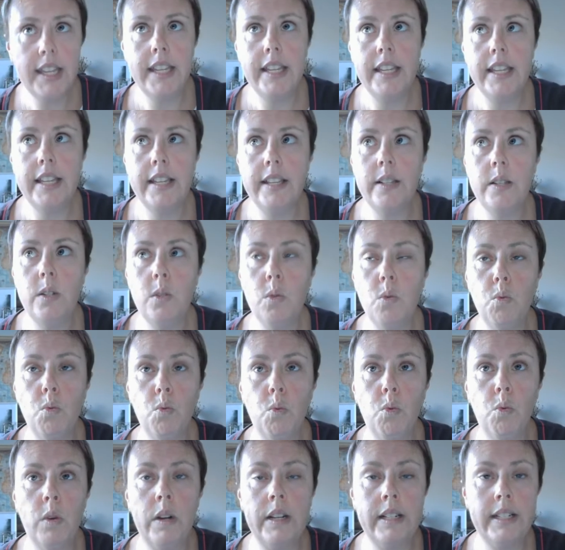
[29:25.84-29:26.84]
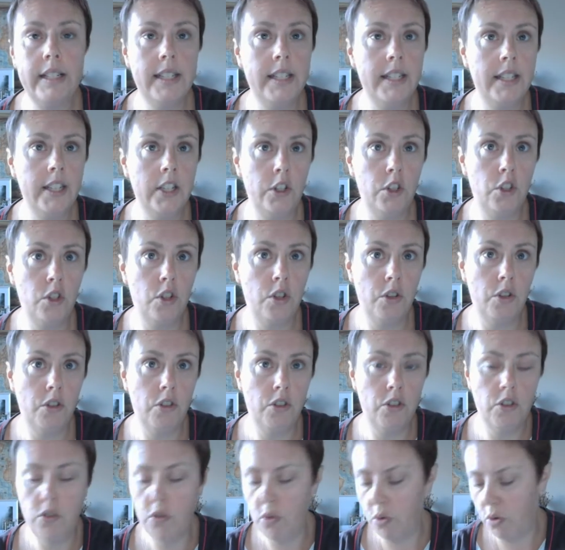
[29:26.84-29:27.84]
let's see if I need I need to
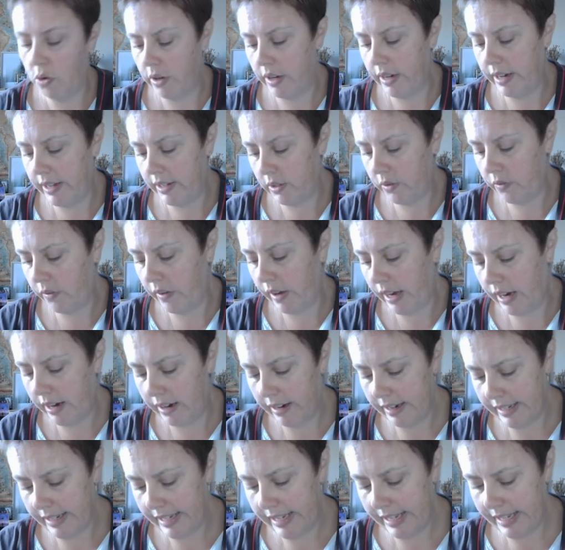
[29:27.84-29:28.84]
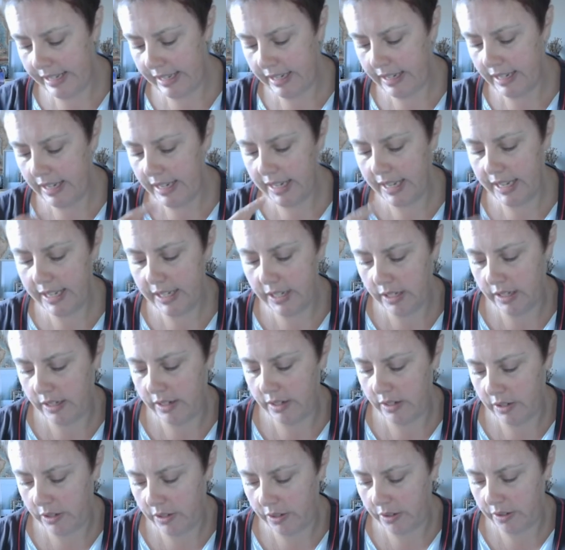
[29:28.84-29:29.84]
fold this in a little bit. So the
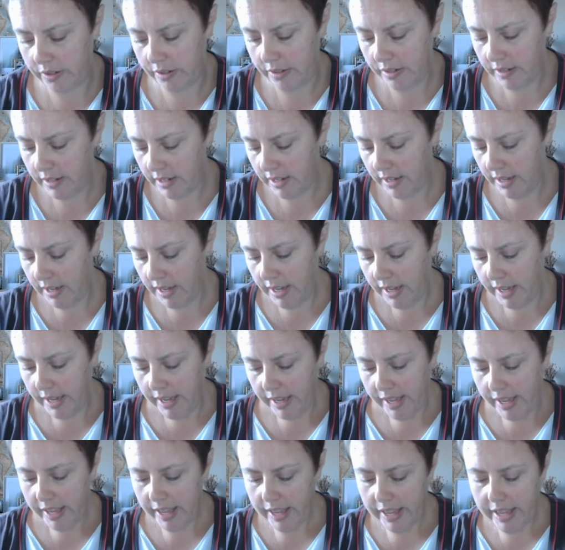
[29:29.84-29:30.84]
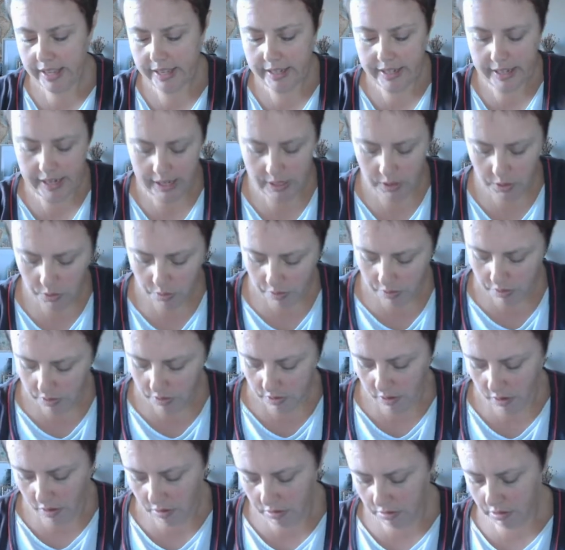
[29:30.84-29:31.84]
goose in the middle, he is
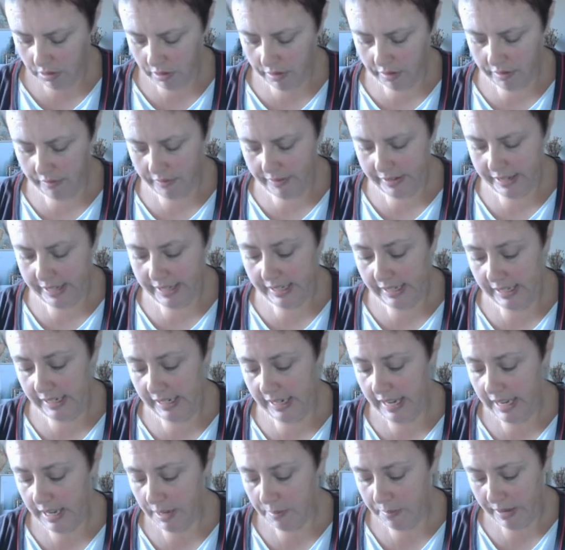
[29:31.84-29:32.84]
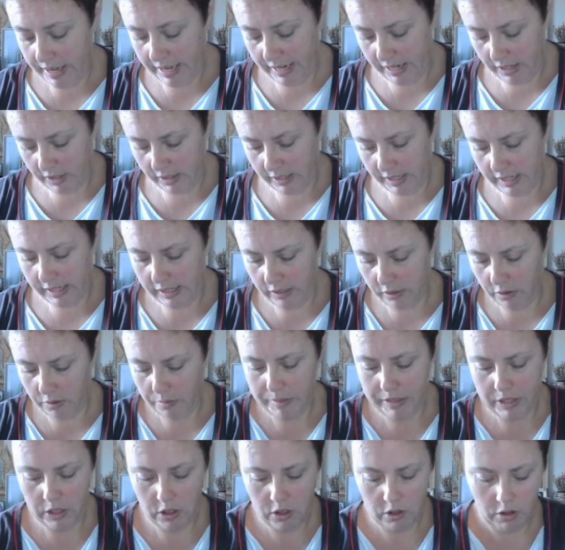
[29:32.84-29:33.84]
one stitch too short as far as
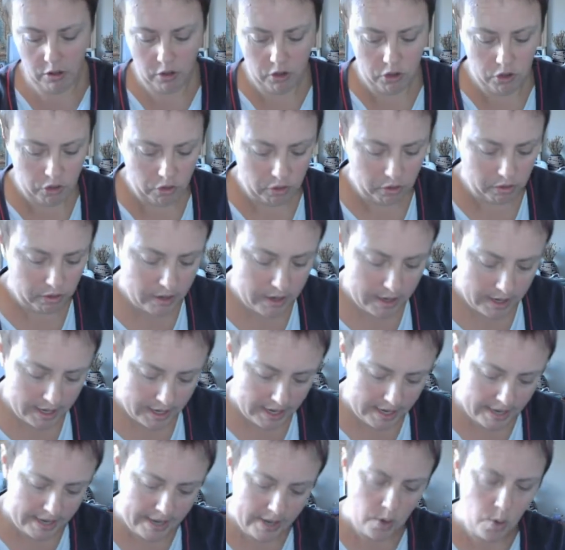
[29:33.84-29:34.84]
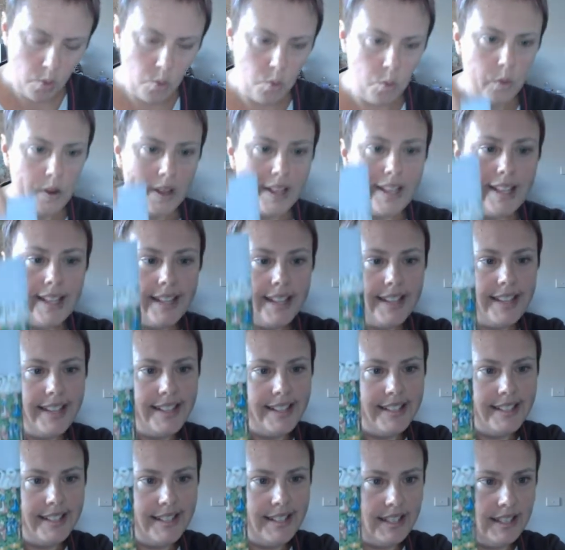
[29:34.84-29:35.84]
his neck is concerned.
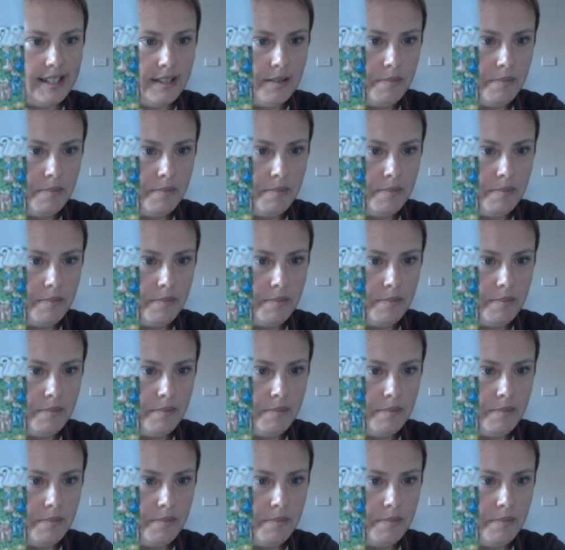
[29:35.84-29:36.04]
And as a